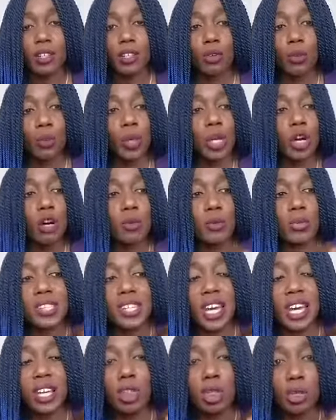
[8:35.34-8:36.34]
we almost
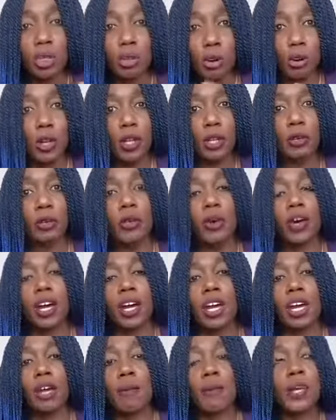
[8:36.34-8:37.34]
like throw it
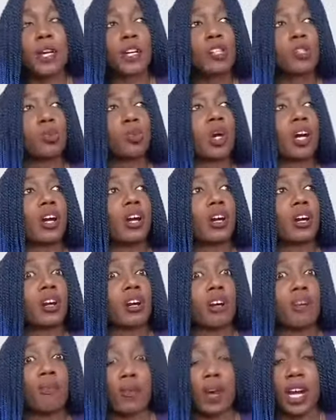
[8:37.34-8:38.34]
away because we're
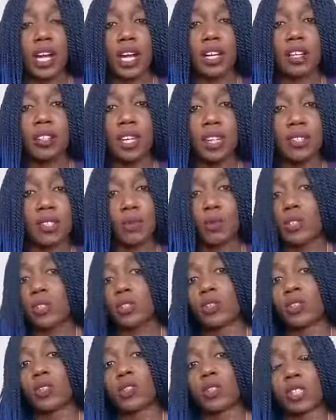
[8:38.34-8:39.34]
afraid that somebody's
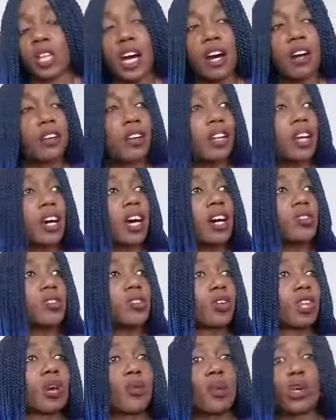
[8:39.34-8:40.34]
going to look down on us
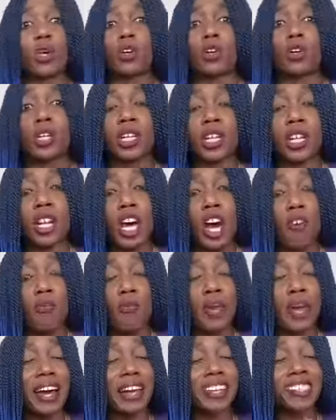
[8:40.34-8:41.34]
or that we're not good enough
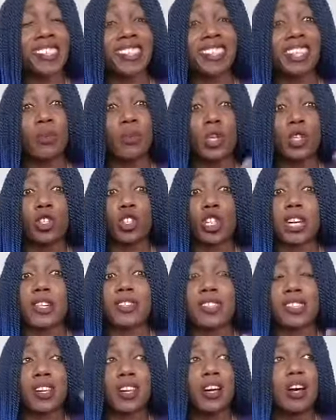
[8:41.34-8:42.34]
but actually we're
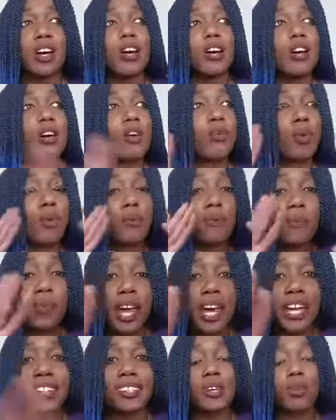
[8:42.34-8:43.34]
just
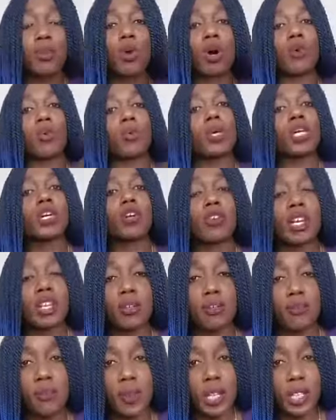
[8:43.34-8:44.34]
reflecting what we already
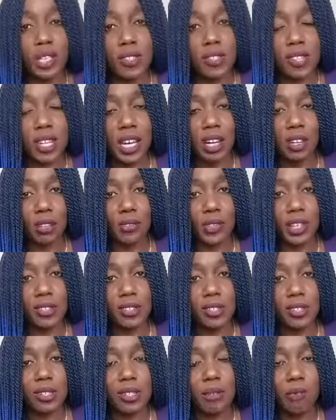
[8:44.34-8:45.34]
feel inside of
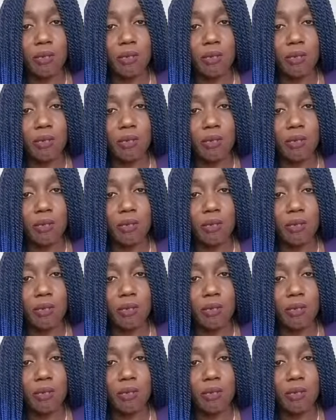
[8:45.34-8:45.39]
us.